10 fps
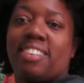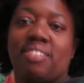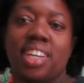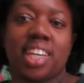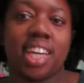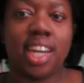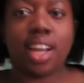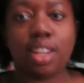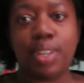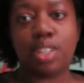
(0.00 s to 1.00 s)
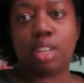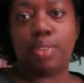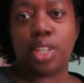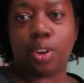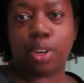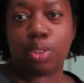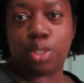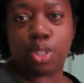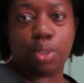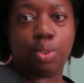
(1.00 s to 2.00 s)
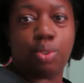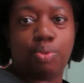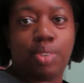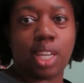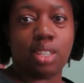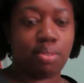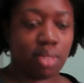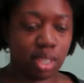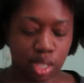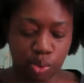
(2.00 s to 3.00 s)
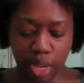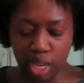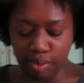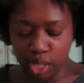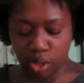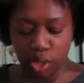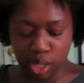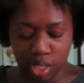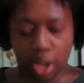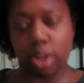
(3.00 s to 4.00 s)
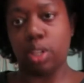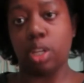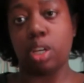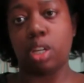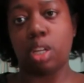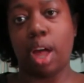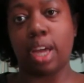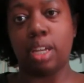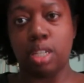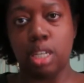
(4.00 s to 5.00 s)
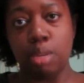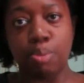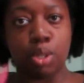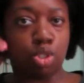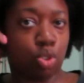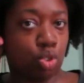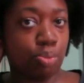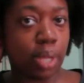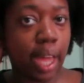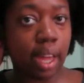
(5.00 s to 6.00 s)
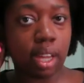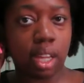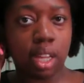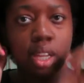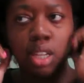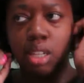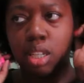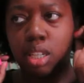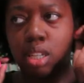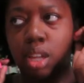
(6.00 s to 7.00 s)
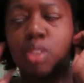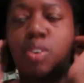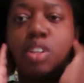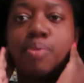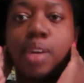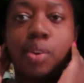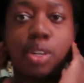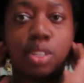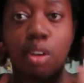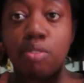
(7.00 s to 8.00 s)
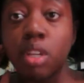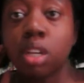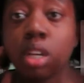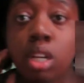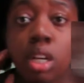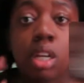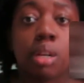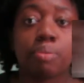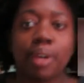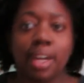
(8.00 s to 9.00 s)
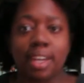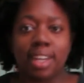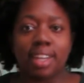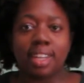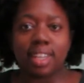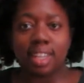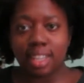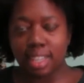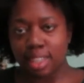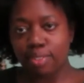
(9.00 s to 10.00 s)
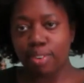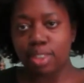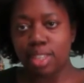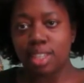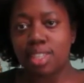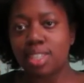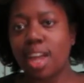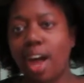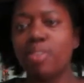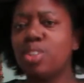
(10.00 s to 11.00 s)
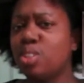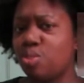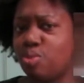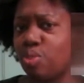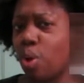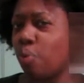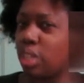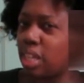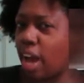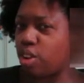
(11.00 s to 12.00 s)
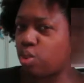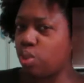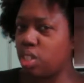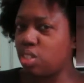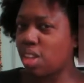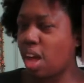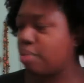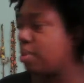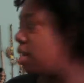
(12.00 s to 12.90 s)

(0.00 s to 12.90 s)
But again, it all depends on the material too. Because of this weighted material, it's not going to look like a deep, true black. That's right, I took my earrings off. But for this, I would just go really casual with this top.